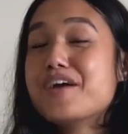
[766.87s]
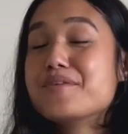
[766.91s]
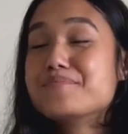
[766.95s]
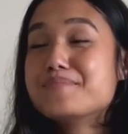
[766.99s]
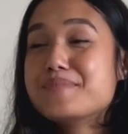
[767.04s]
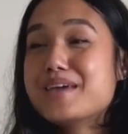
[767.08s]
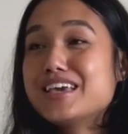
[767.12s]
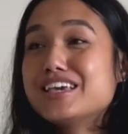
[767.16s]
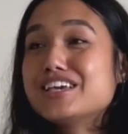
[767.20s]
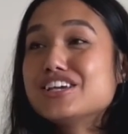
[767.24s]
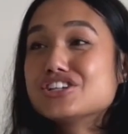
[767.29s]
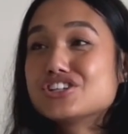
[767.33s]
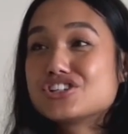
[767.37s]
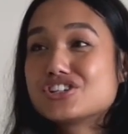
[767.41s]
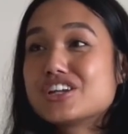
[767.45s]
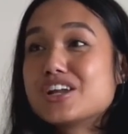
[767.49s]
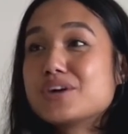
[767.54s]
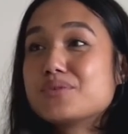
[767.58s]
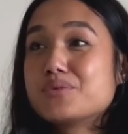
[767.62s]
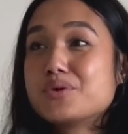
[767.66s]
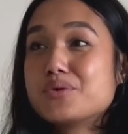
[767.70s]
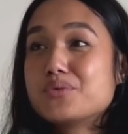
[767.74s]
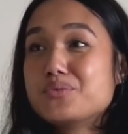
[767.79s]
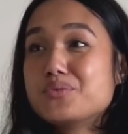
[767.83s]
making sure
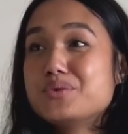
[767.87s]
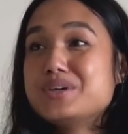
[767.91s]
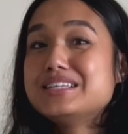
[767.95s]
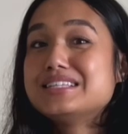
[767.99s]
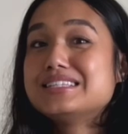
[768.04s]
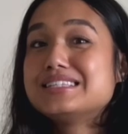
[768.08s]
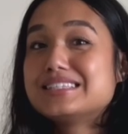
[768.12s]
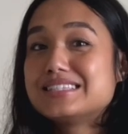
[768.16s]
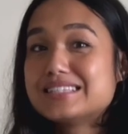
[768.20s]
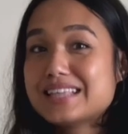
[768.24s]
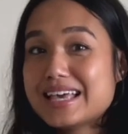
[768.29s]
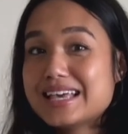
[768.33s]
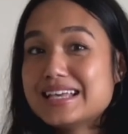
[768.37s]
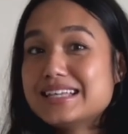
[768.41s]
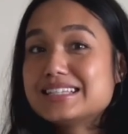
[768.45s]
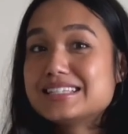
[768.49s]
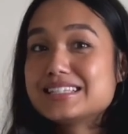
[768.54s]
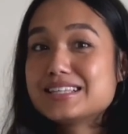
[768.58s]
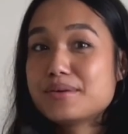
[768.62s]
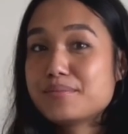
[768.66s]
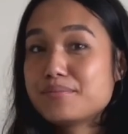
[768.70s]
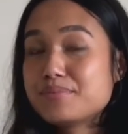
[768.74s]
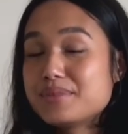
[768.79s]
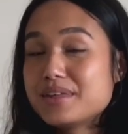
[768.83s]
that when we say
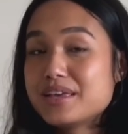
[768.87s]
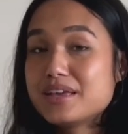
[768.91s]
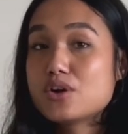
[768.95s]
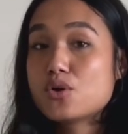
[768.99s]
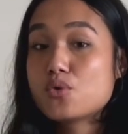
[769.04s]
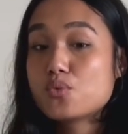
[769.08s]
something,